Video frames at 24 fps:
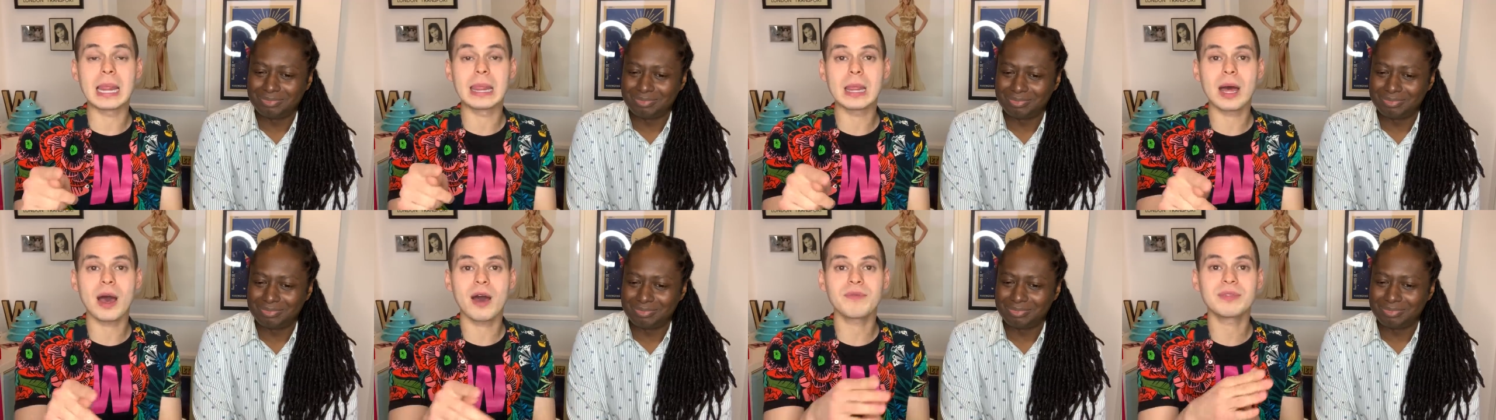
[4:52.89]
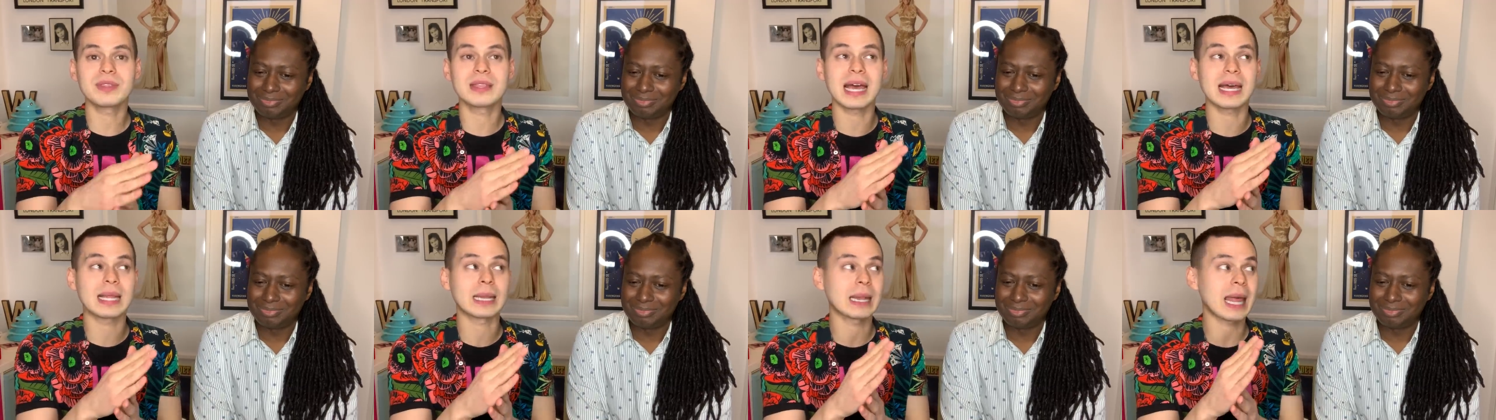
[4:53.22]
Speaker 1: I
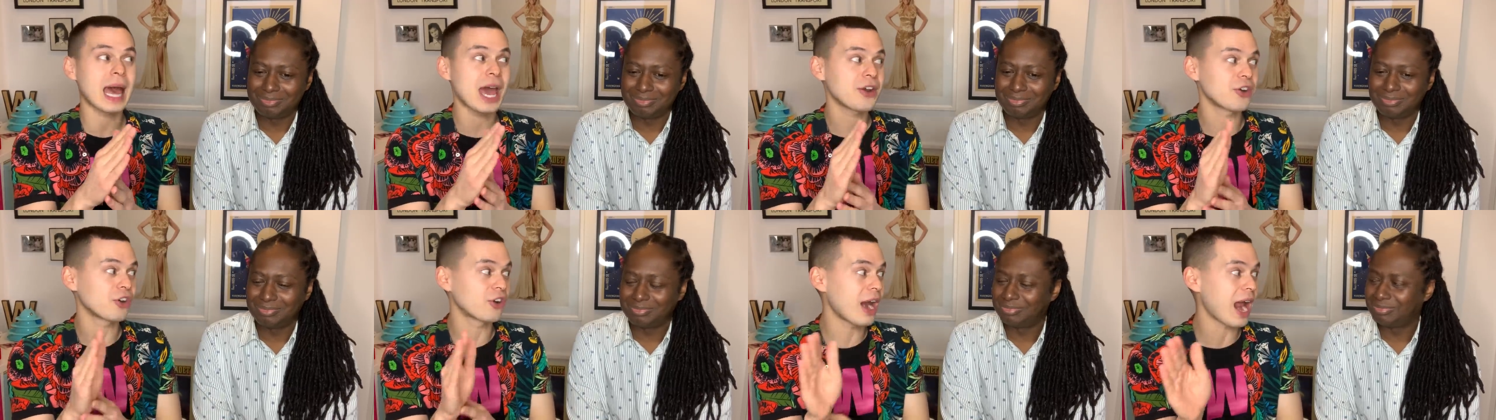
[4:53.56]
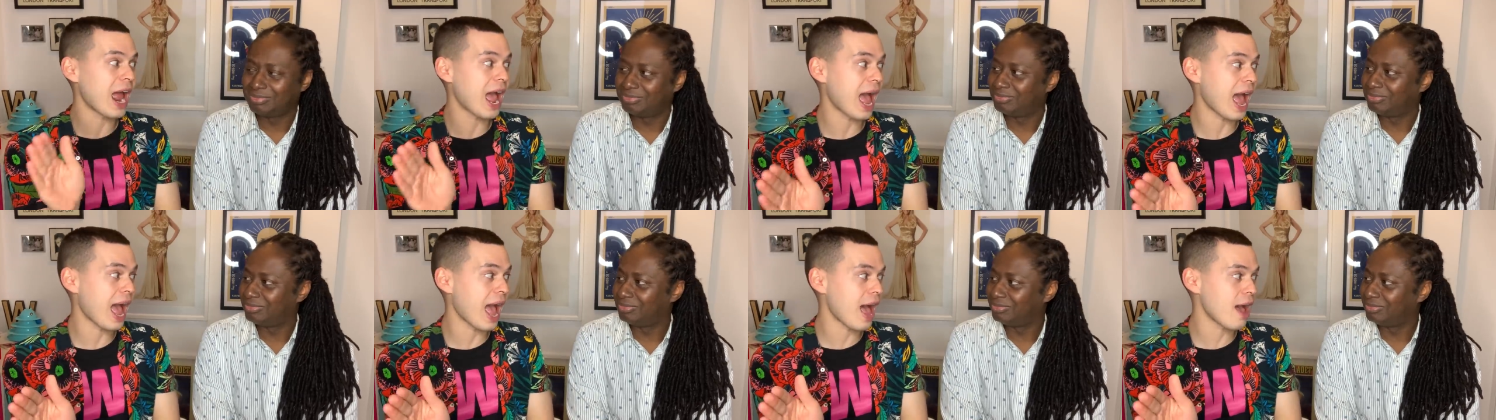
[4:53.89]
loved that
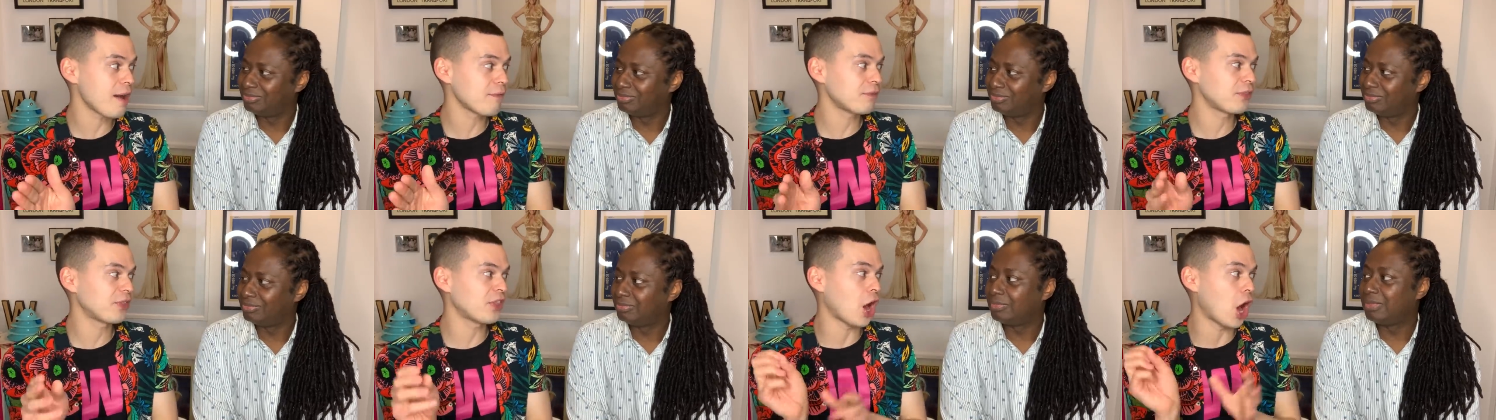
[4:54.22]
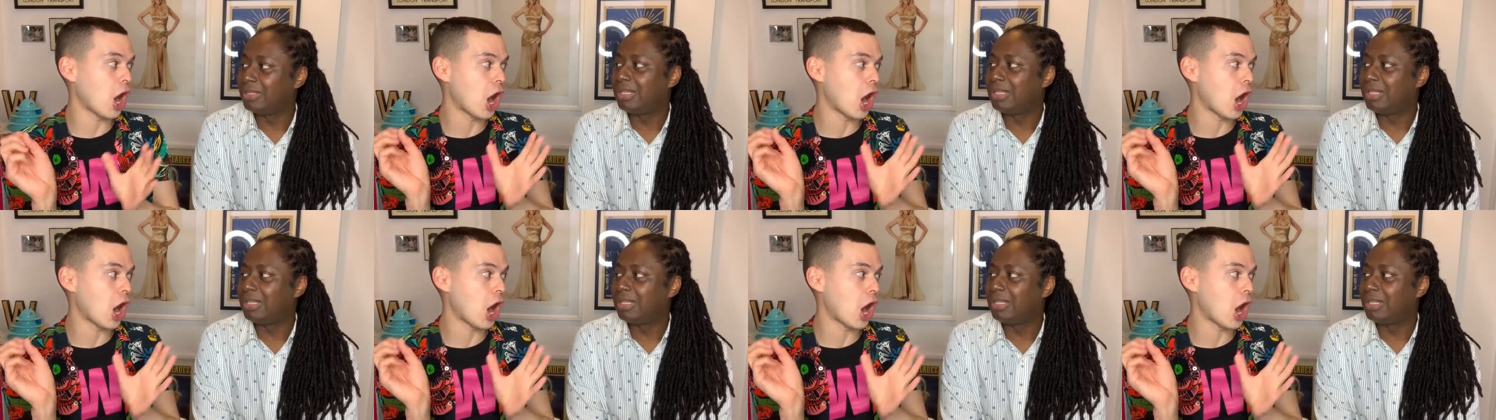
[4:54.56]
latter half,